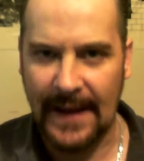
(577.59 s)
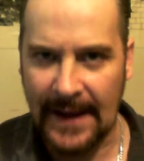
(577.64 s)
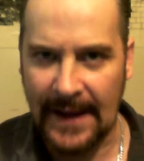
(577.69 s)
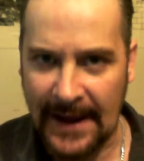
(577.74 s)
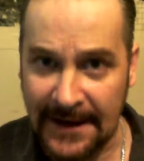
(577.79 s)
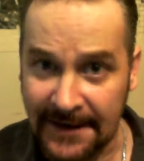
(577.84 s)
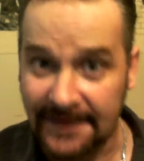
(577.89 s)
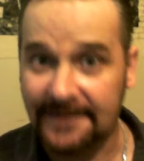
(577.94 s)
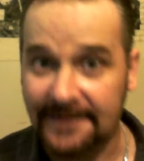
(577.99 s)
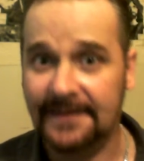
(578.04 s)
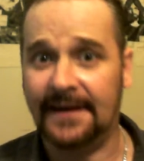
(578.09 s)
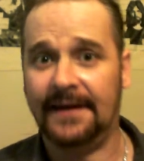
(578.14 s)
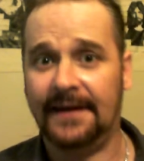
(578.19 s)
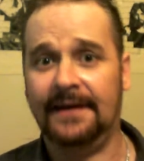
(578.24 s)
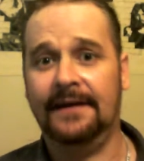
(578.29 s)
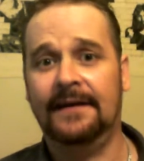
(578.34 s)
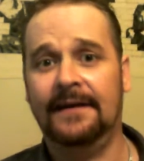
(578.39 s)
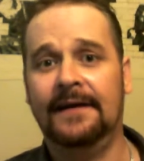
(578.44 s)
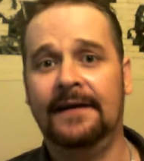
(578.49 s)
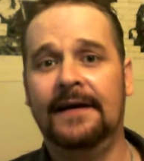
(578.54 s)
anything.
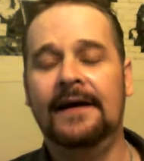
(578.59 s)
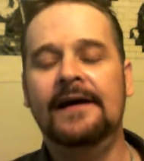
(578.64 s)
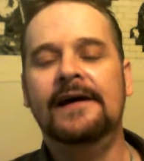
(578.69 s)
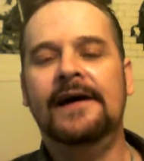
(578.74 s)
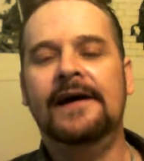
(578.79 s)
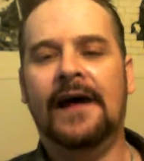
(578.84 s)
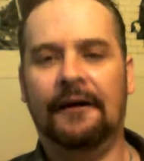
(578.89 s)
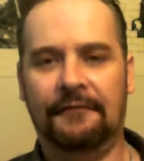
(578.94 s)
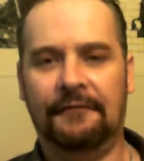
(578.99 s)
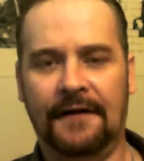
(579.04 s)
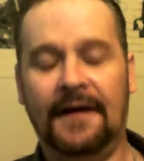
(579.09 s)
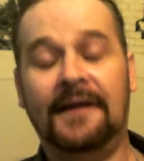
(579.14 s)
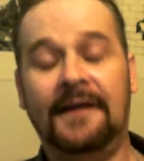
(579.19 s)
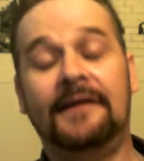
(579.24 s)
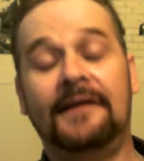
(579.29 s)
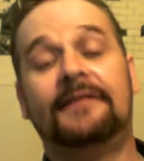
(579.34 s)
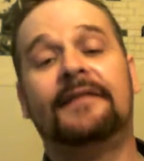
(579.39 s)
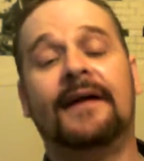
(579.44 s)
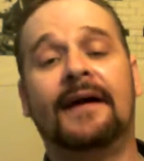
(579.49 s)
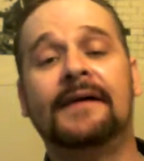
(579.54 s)
If
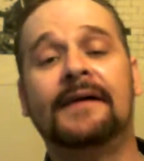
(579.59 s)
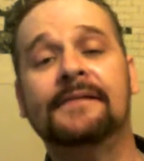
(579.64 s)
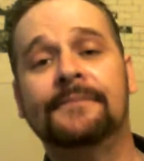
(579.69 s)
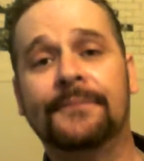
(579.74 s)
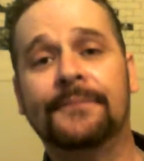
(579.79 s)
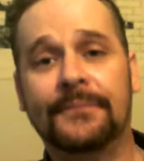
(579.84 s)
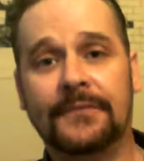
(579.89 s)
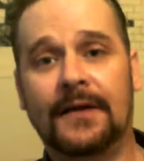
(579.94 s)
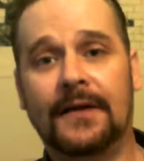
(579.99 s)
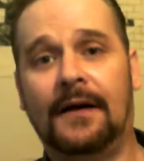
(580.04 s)
anything,